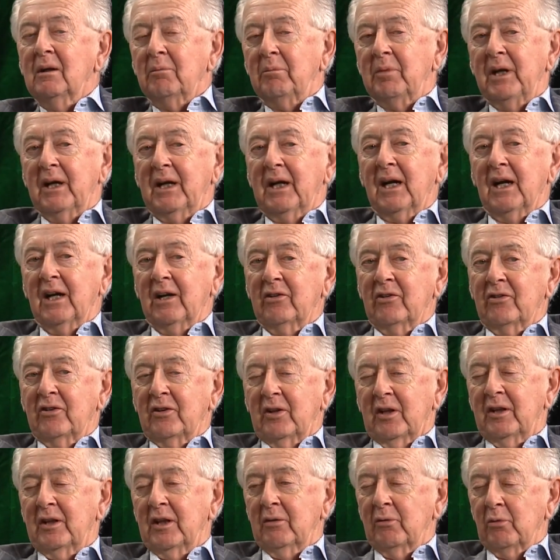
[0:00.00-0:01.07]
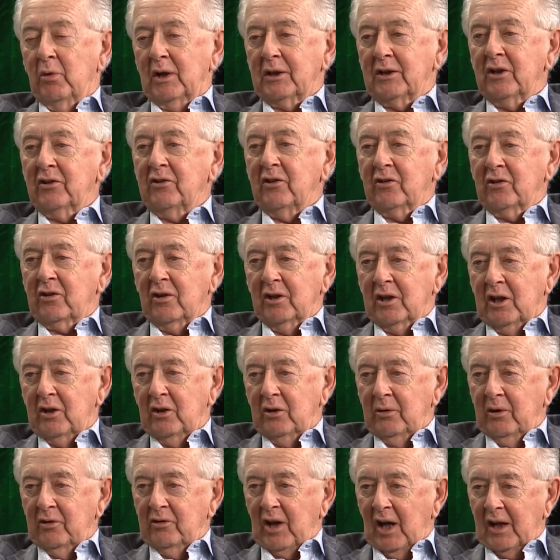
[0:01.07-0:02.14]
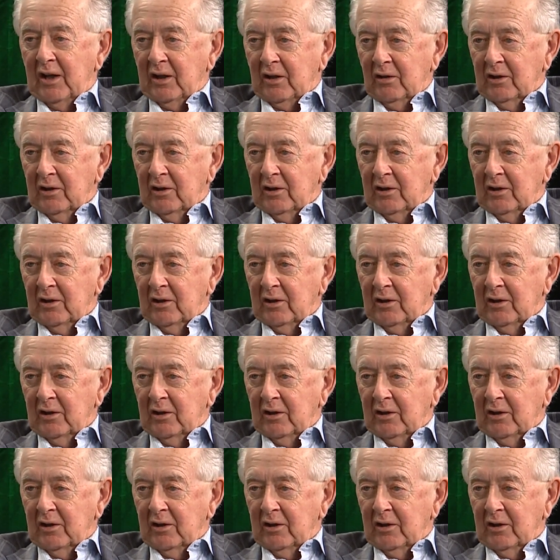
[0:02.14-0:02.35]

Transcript: Because what this is going to do is either